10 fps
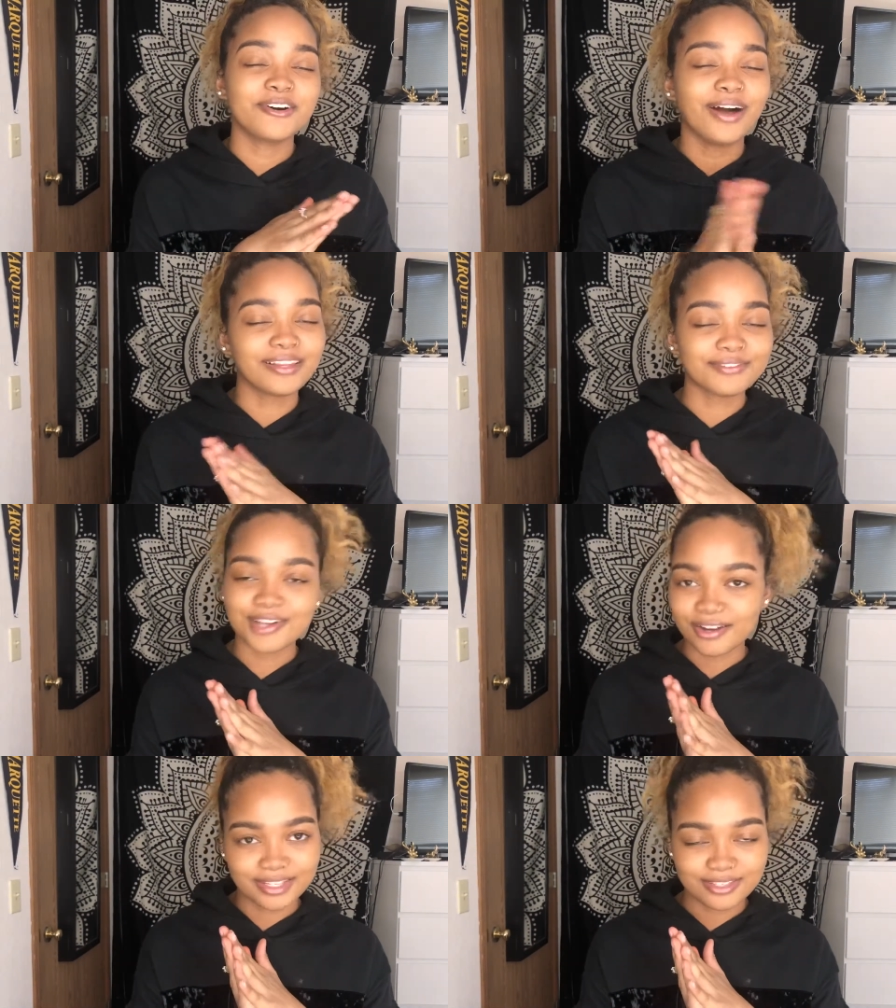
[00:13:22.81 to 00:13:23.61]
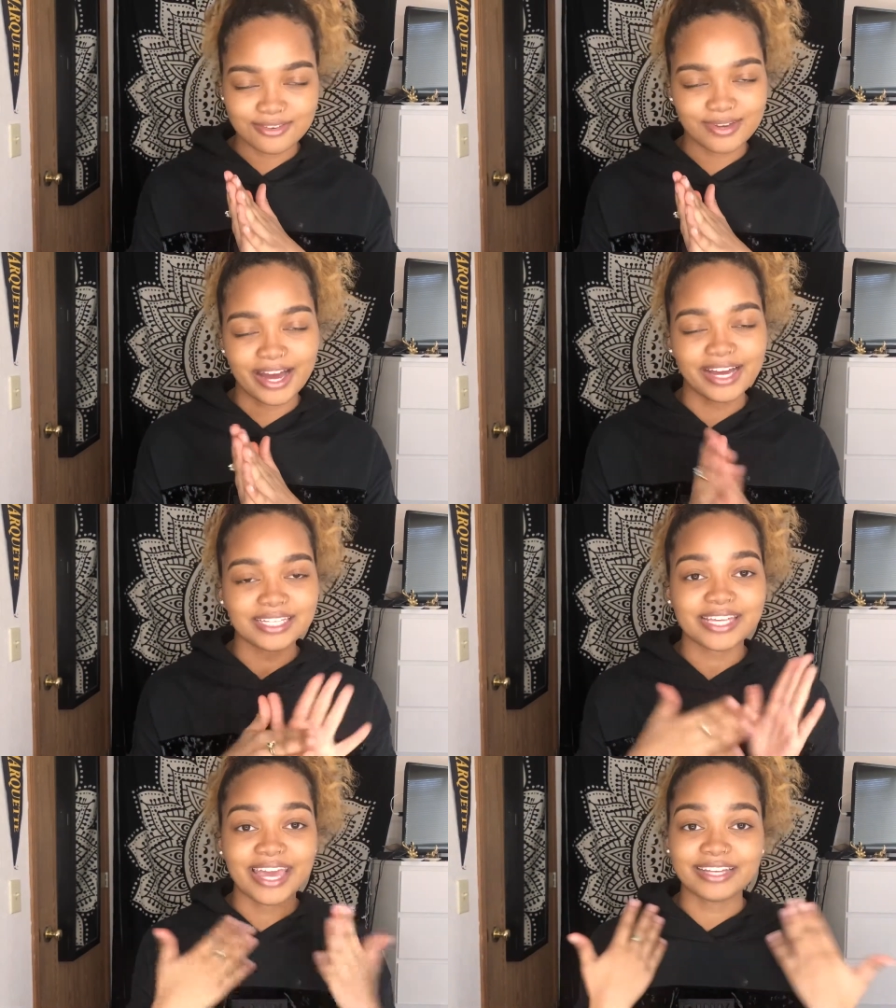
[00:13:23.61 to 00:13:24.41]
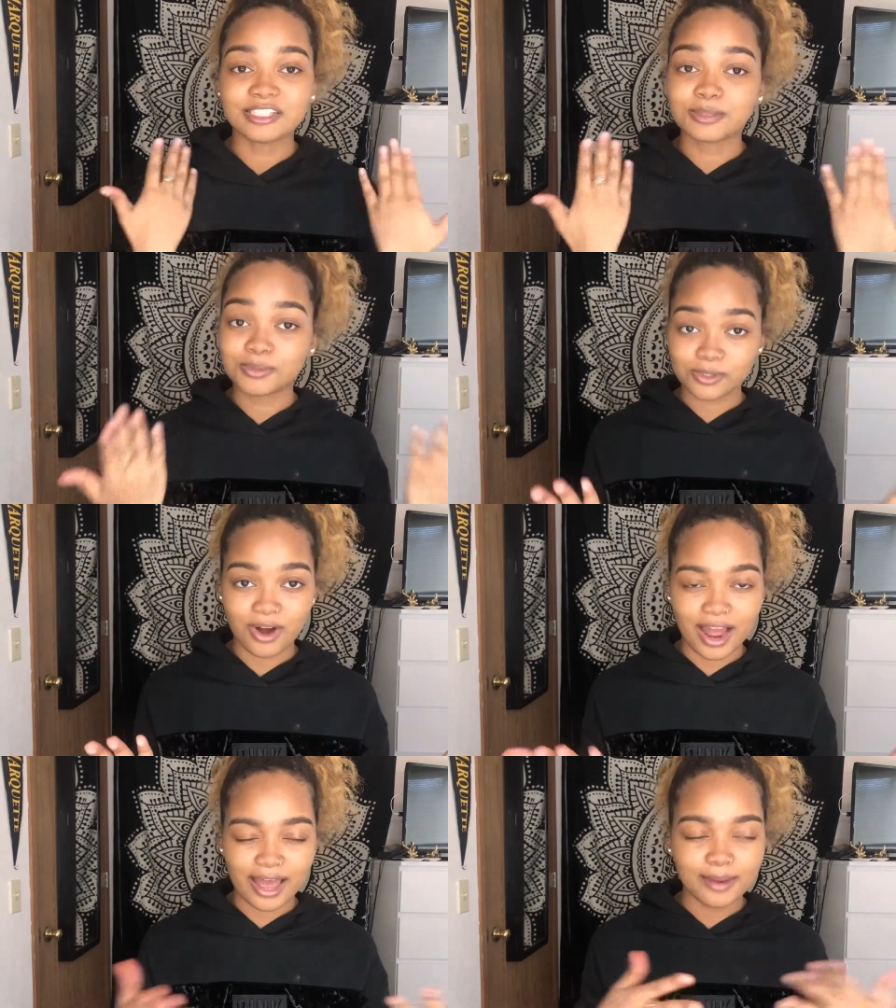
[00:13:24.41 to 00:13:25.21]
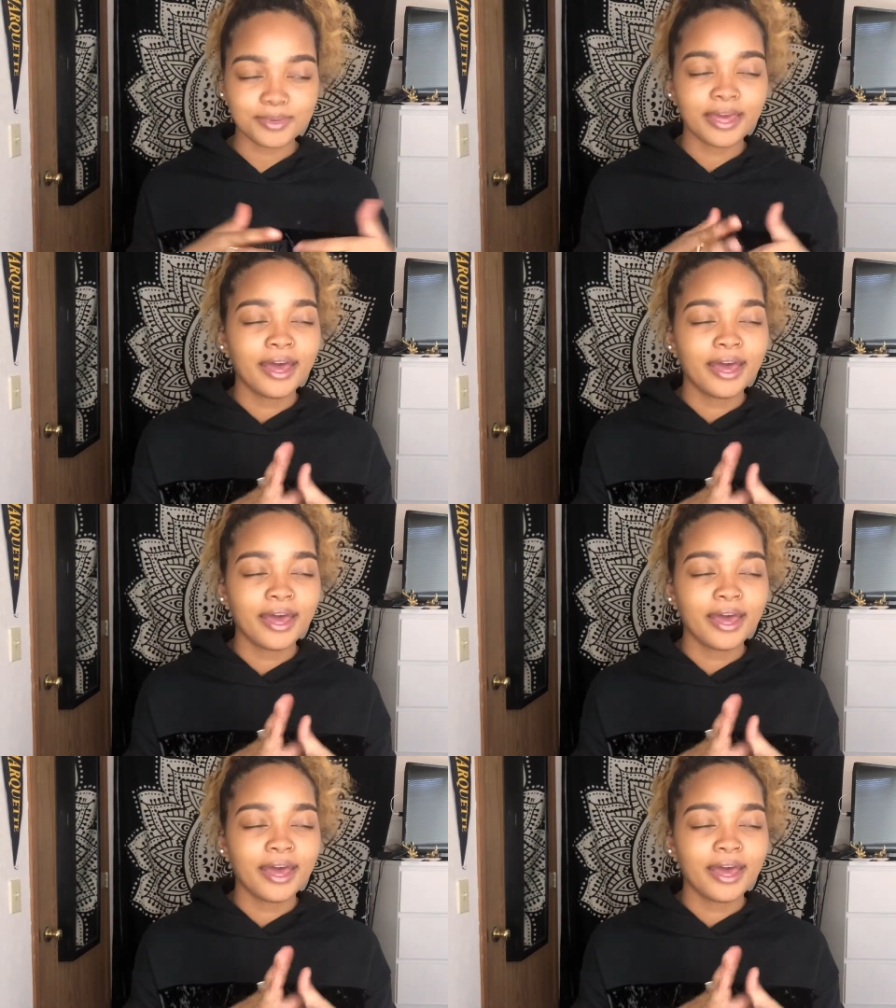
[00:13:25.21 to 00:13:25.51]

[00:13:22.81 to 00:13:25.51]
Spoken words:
I love talking to you guys, and subscribe.